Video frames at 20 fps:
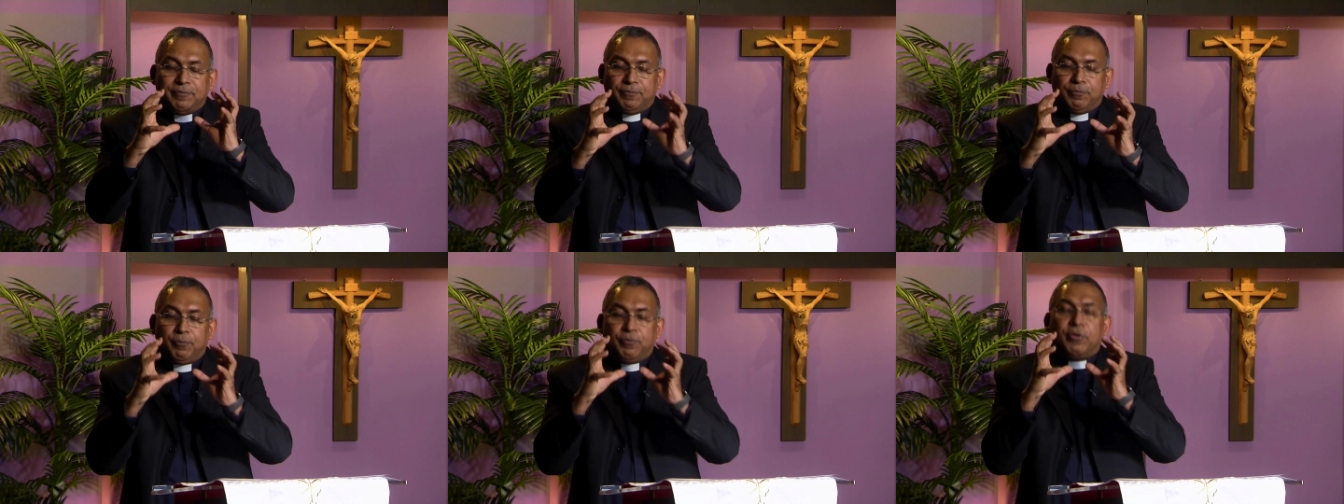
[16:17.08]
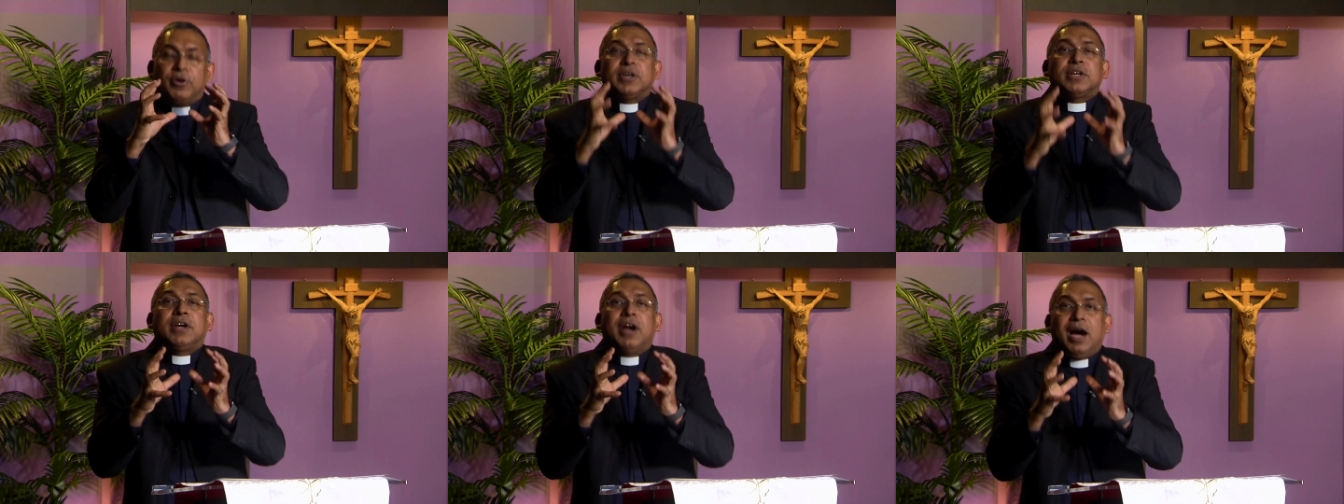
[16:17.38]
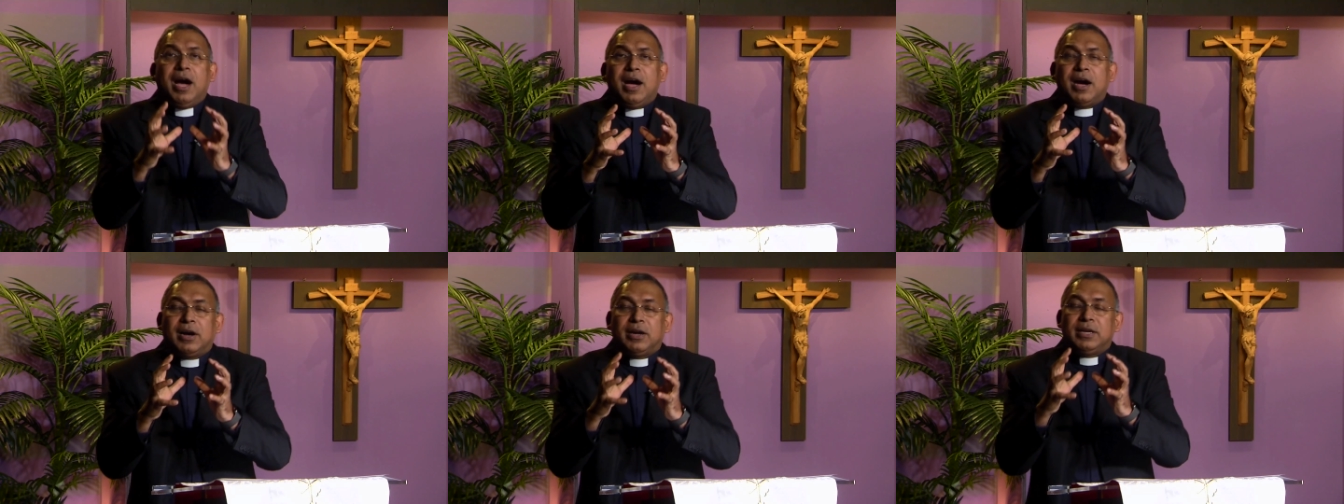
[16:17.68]
For
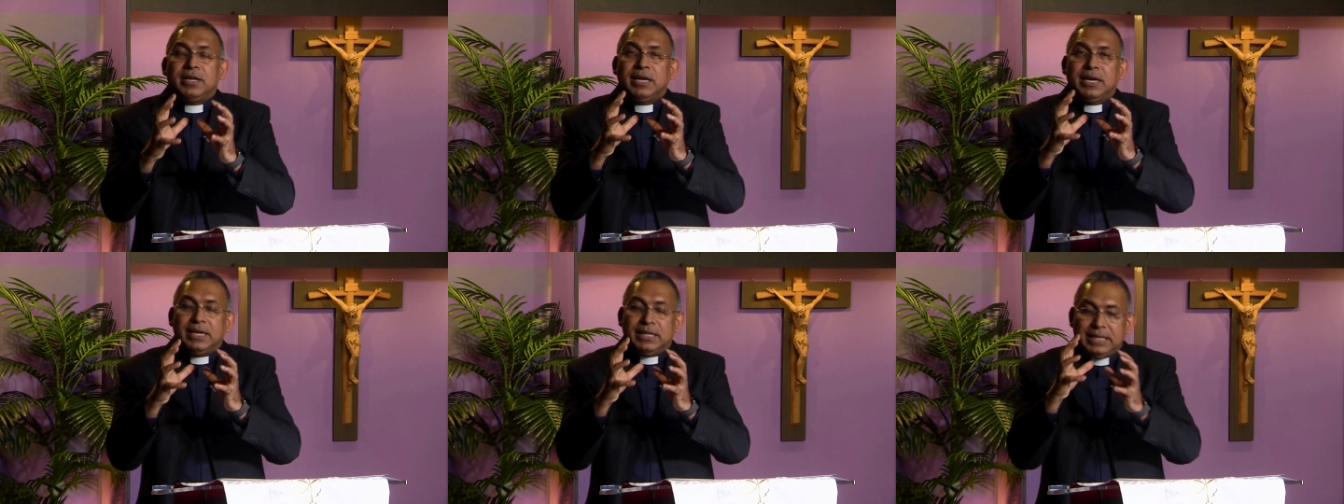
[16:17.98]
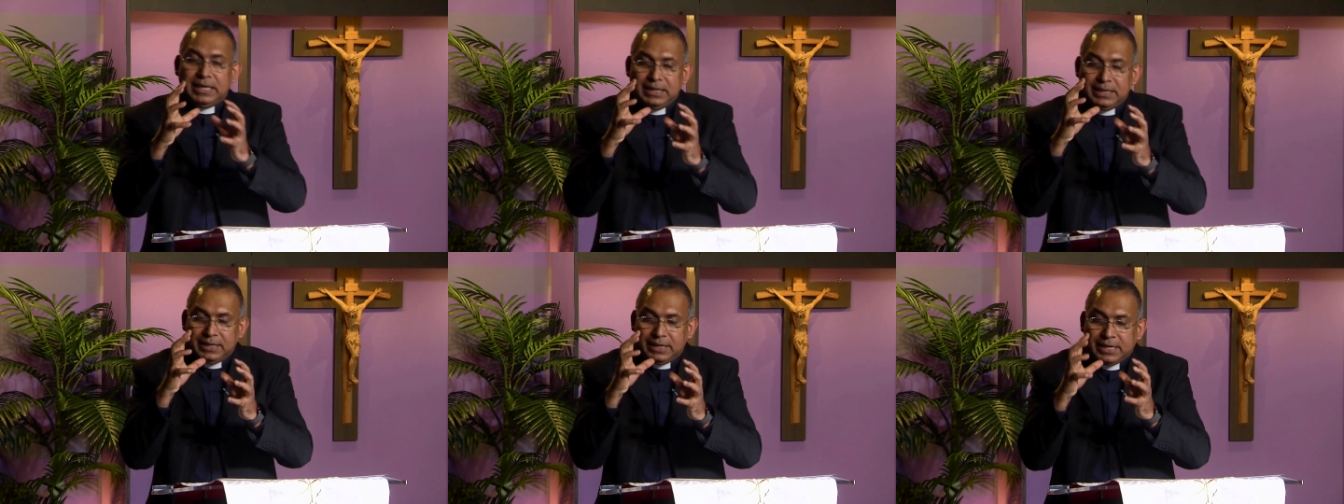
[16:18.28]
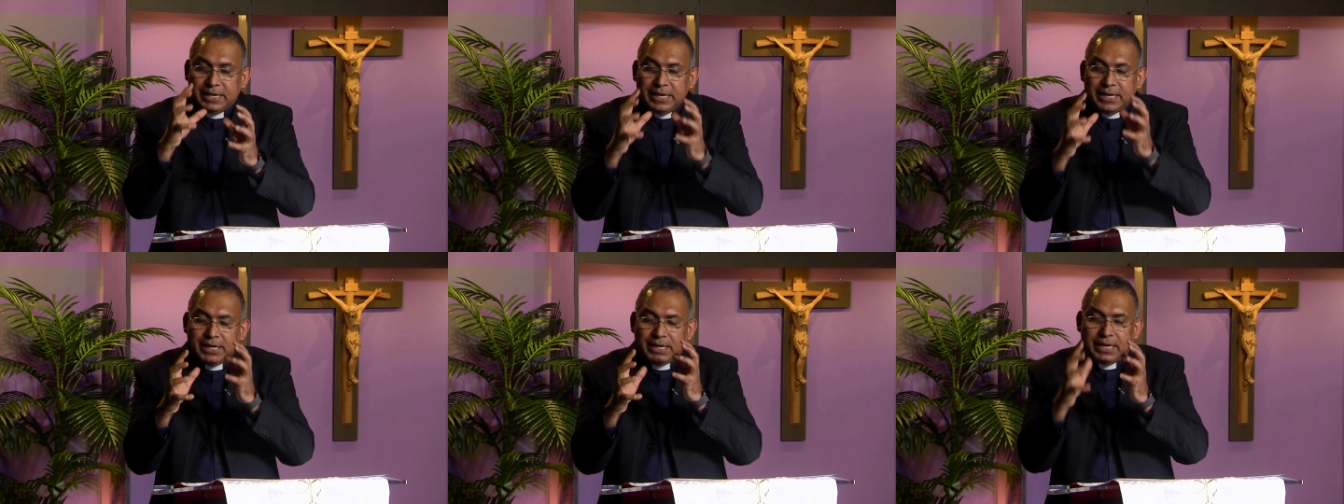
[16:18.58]
God, the,
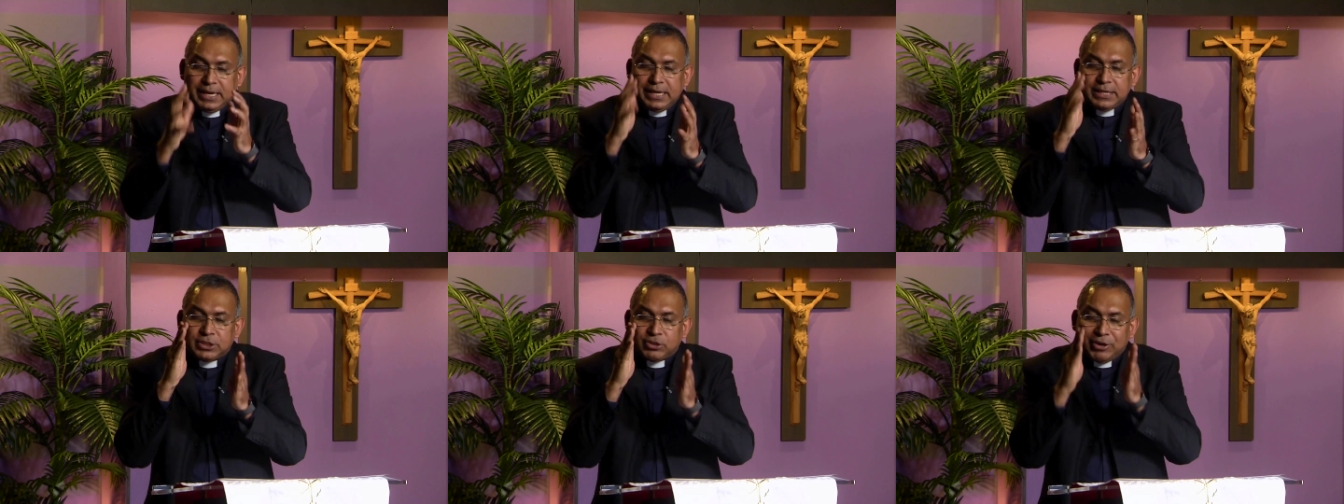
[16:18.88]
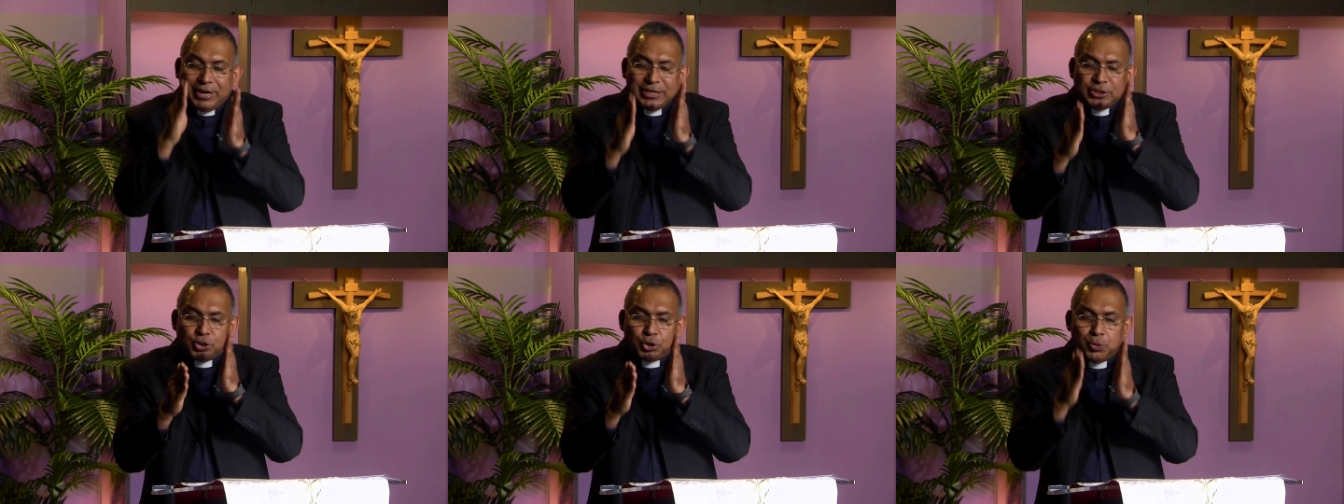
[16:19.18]
he, he tries